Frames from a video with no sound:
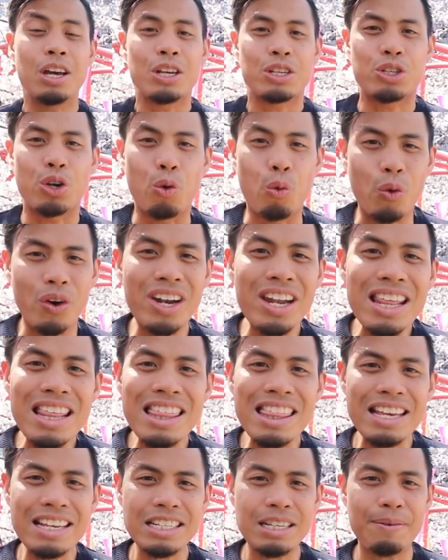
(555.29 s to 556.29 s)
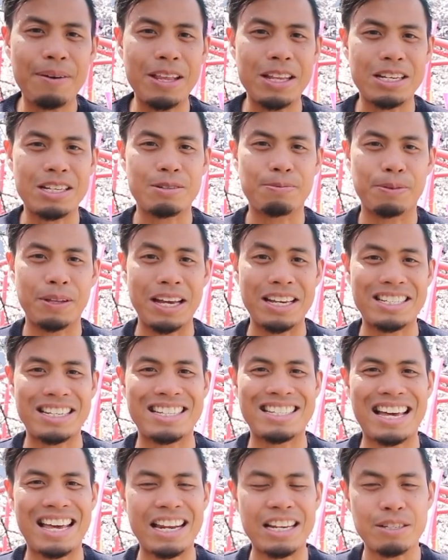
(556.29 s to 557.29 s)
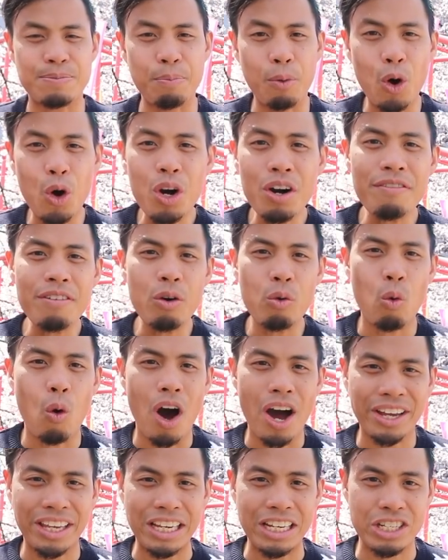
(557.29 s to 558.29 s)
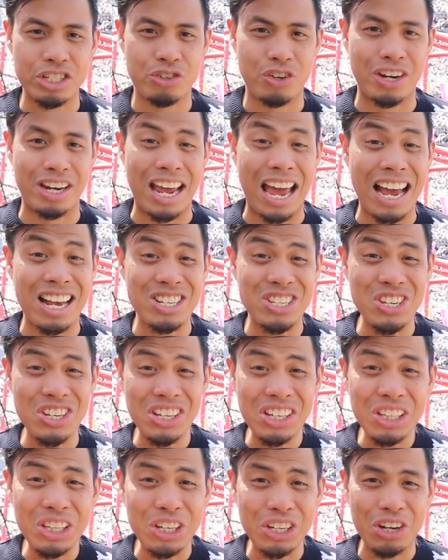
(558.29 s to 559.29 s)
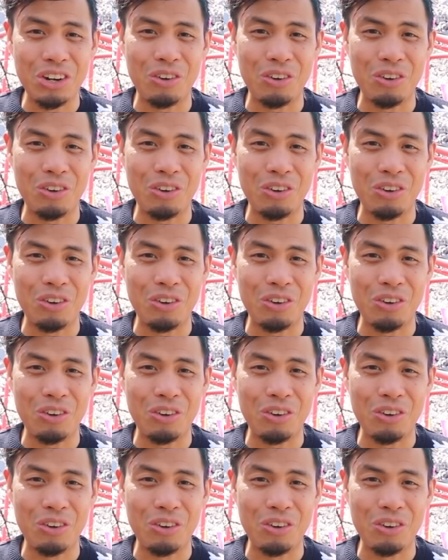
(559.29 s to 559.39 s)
So one of the things about this place is that it's more of a walking street. As you can look